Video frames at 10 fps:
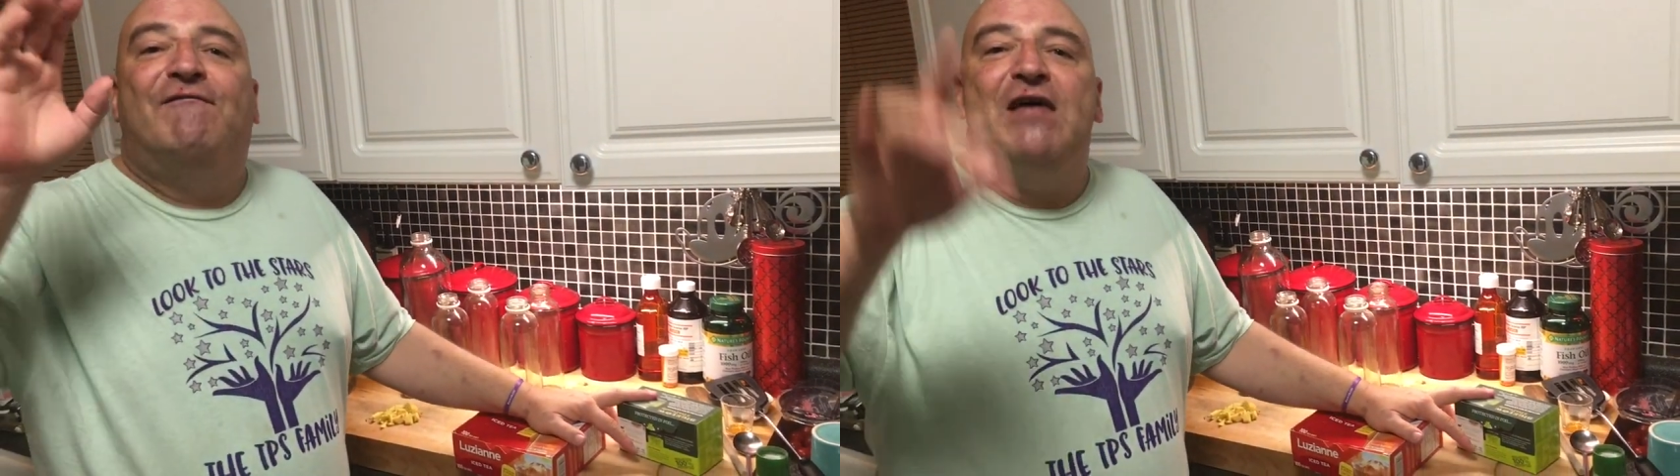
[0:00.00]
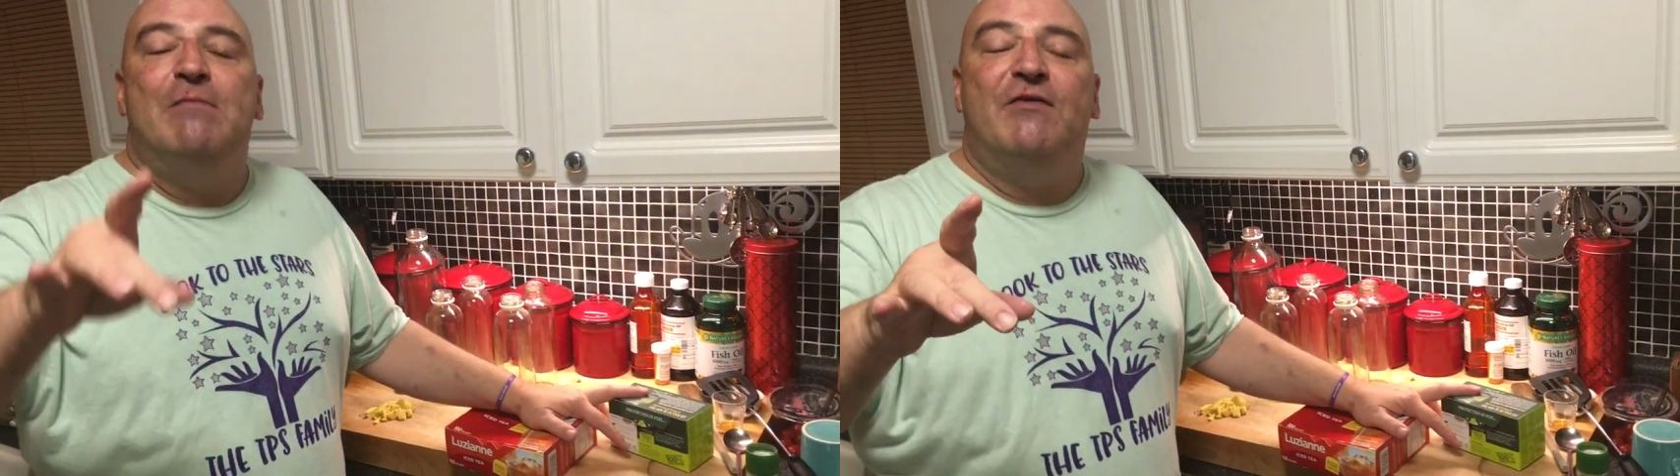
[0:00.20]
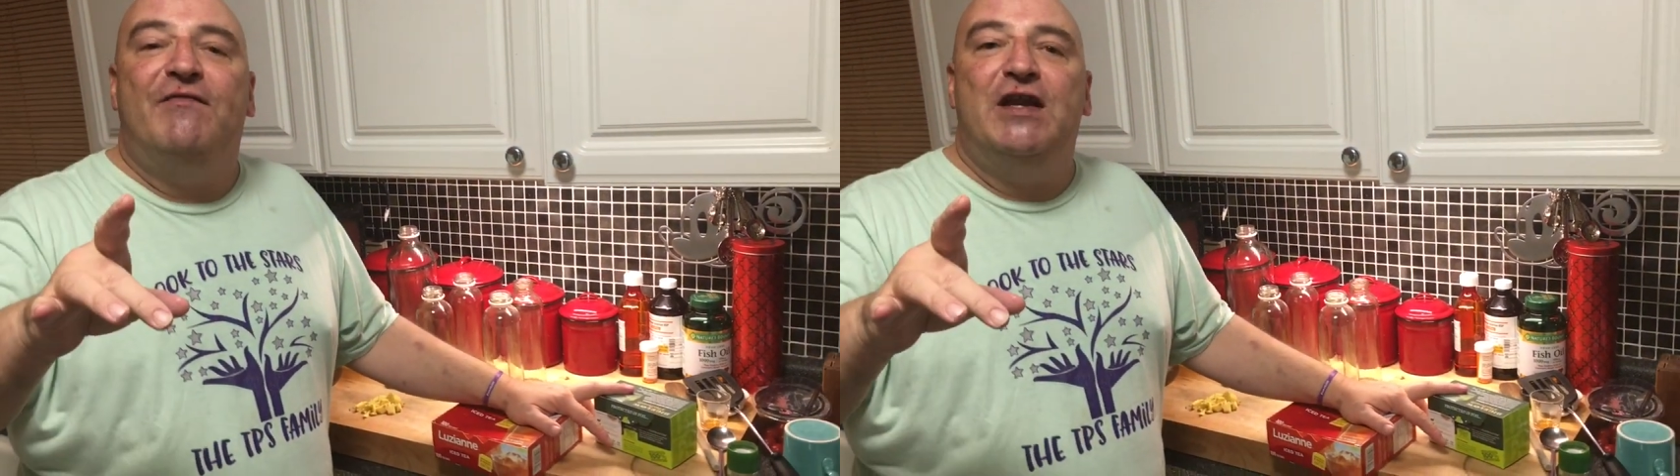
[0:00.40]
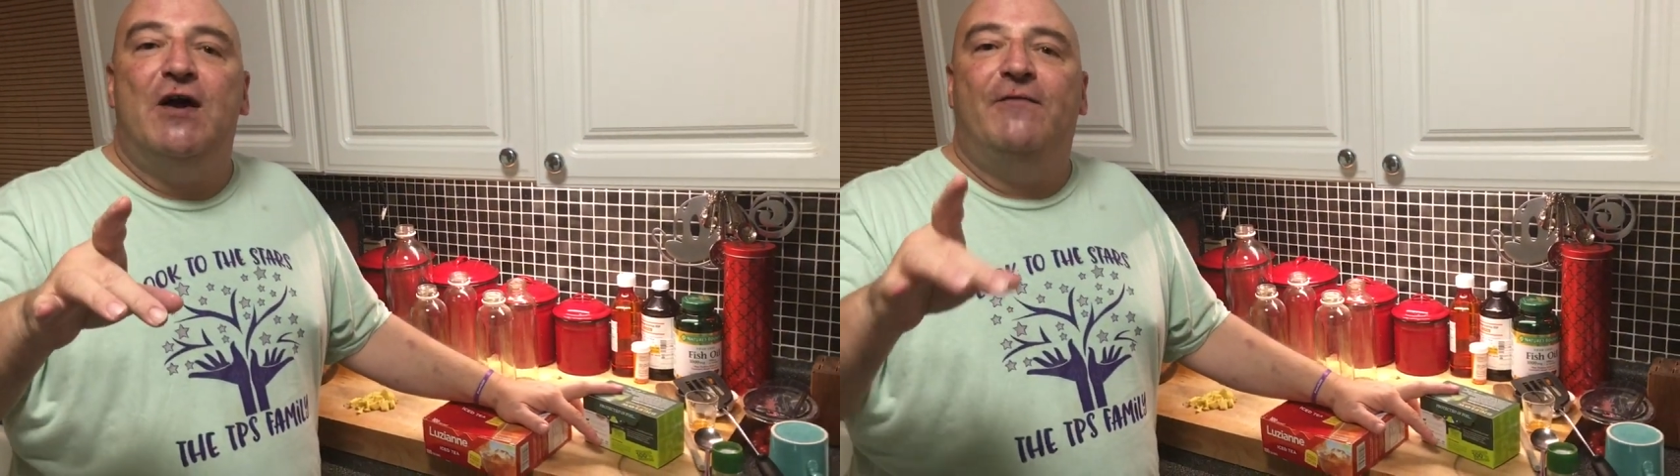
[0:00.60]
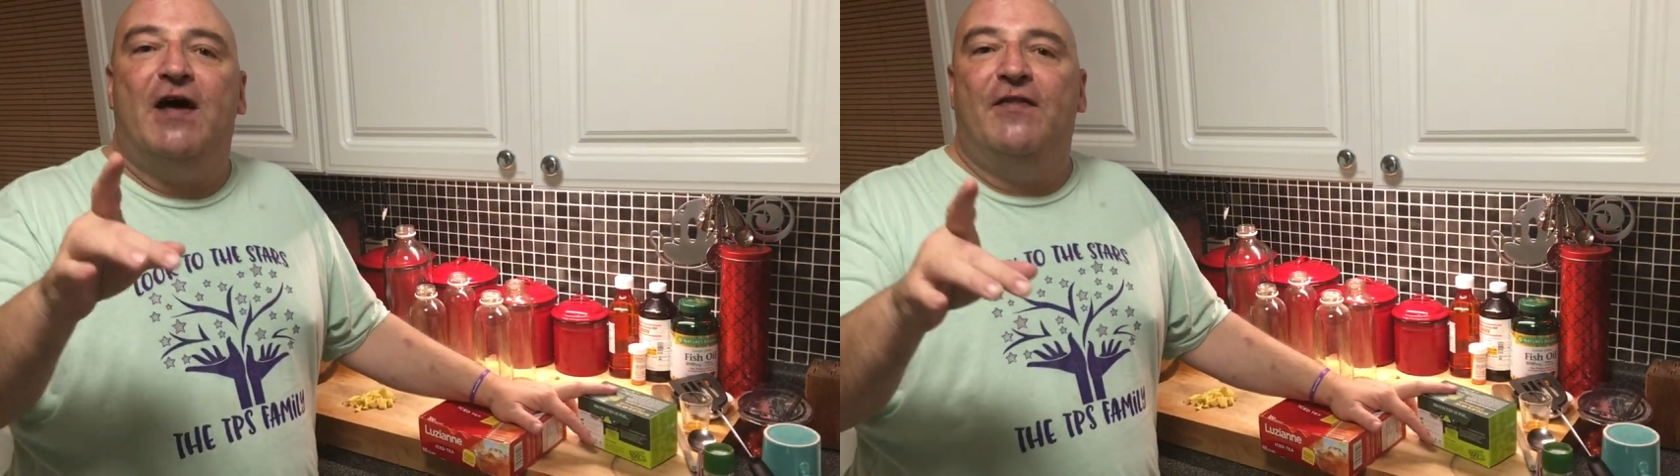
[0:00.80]
filmed a
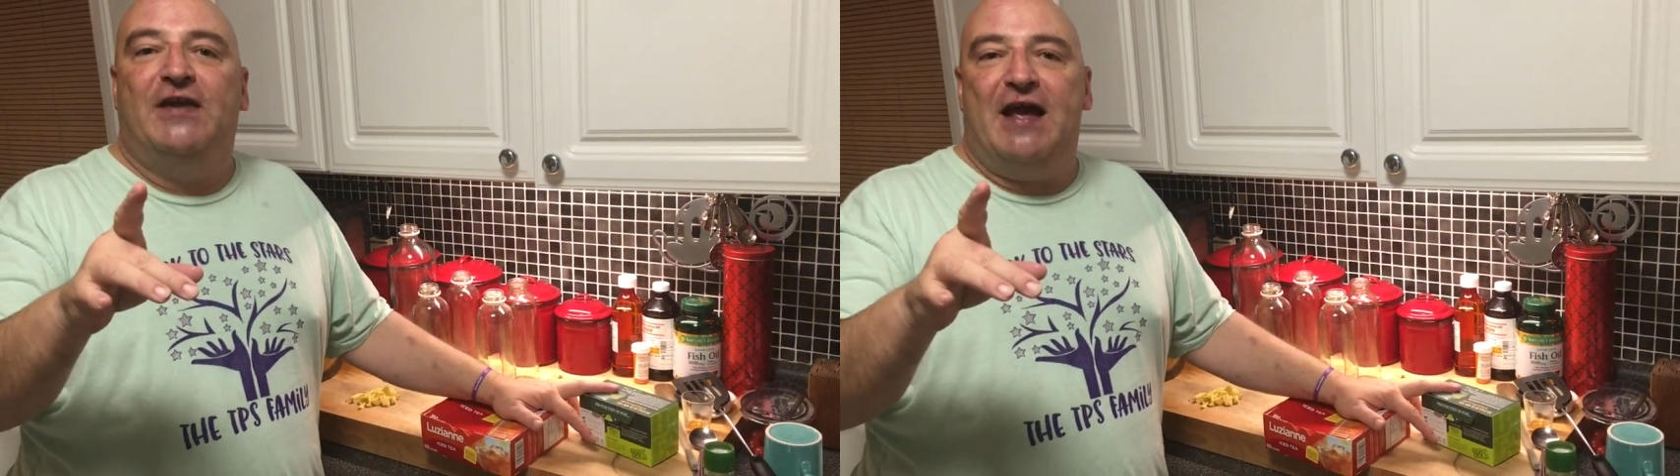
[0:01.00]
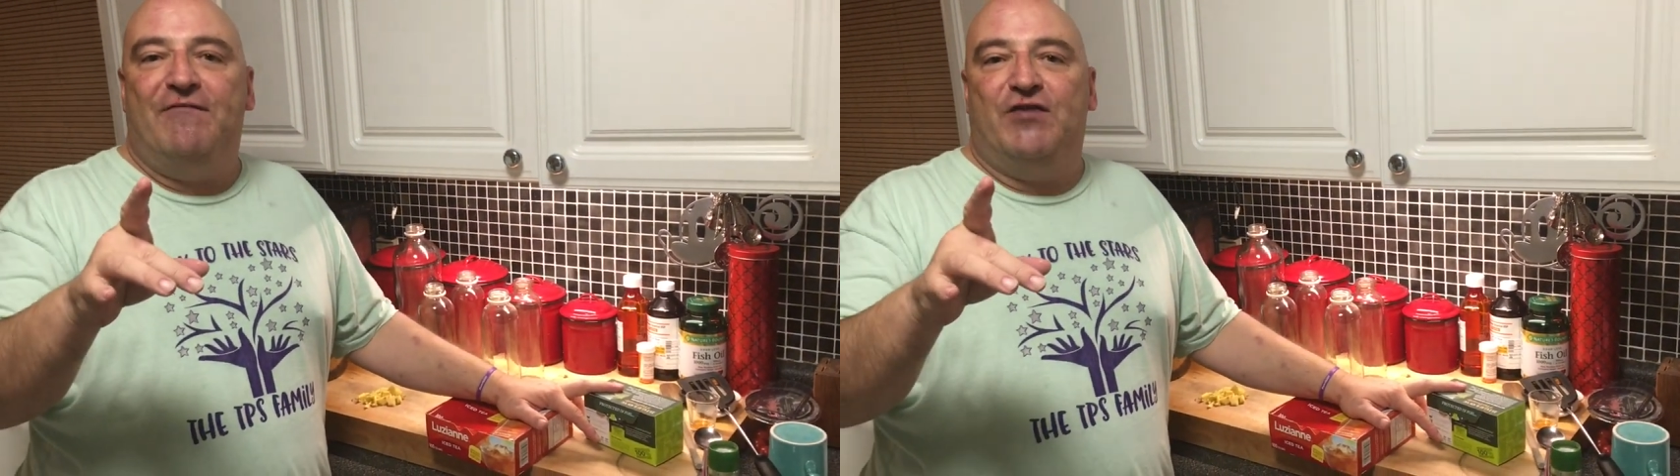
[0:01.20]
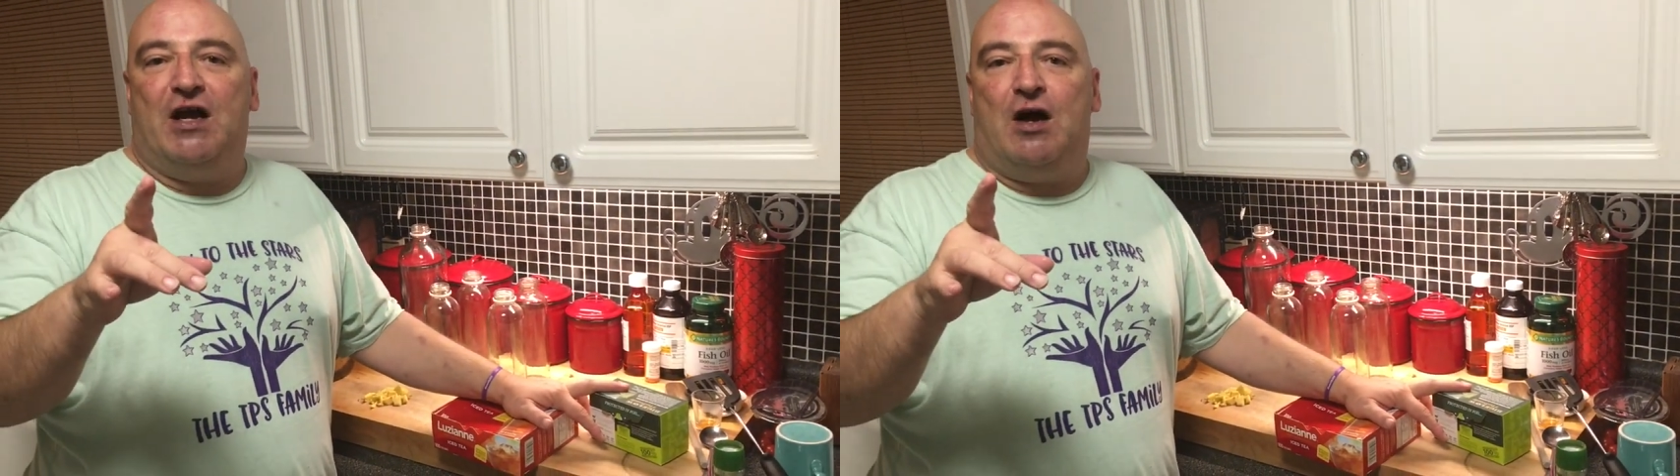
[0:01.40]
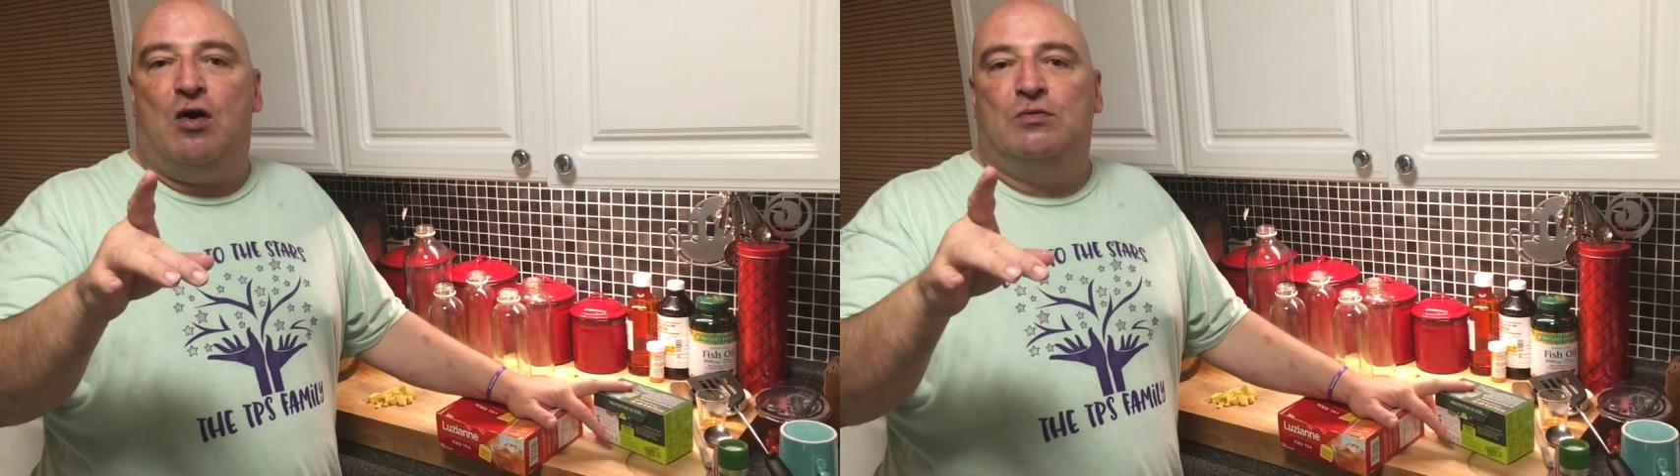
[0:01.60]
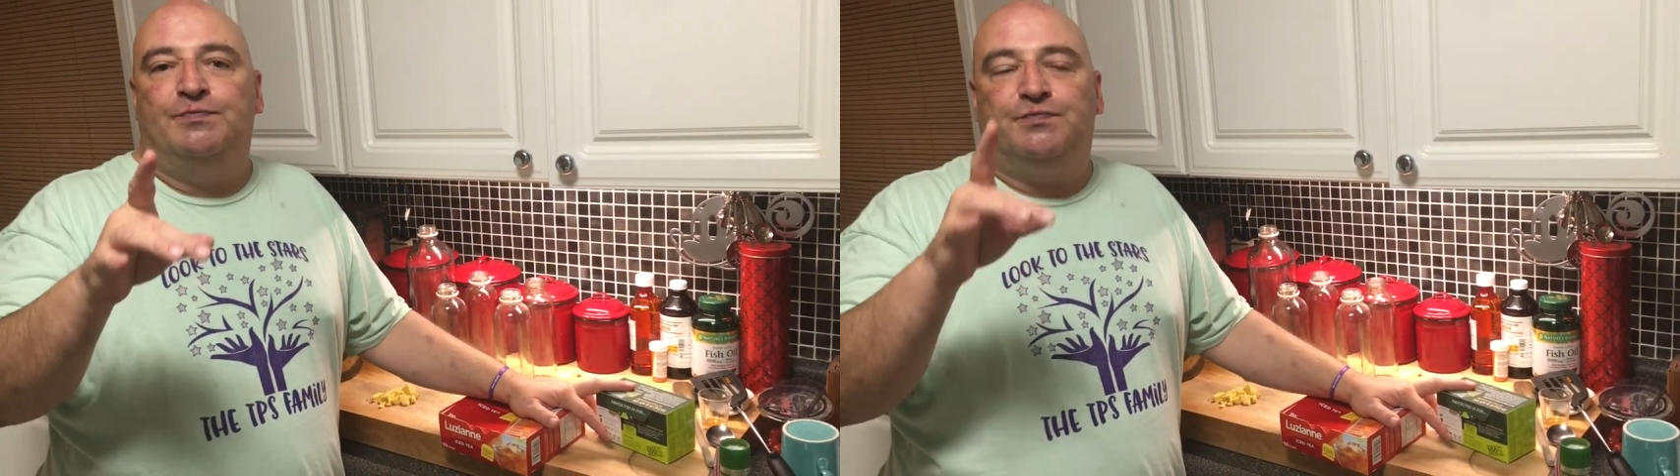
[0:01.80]
video the other day for
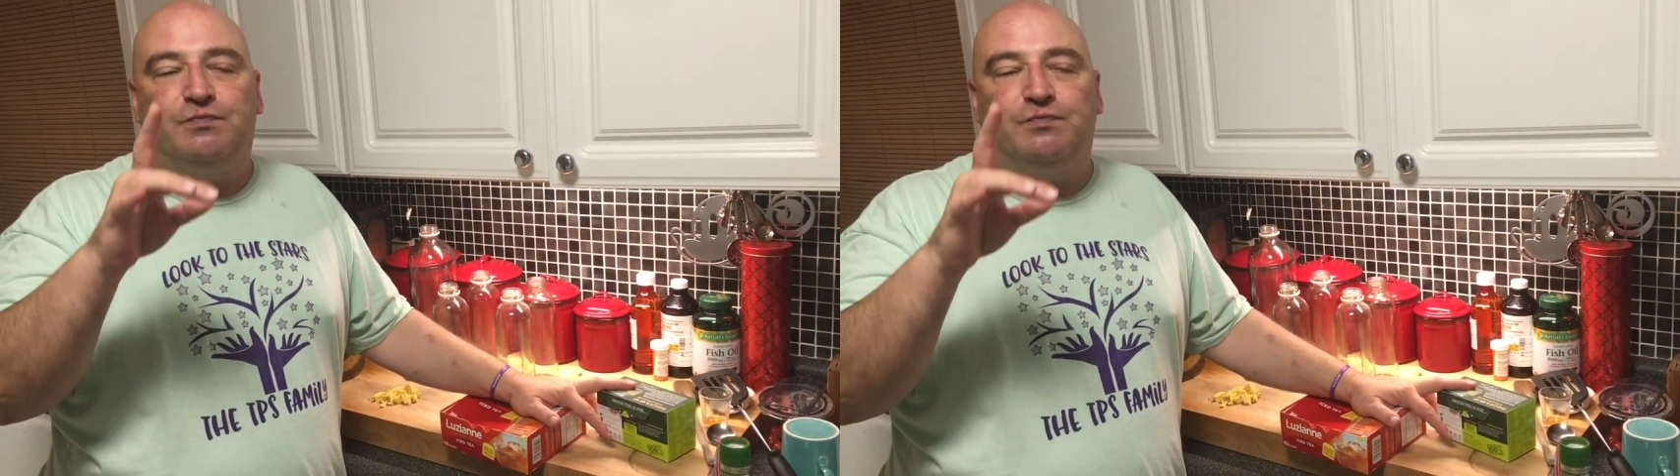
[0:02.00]
y'all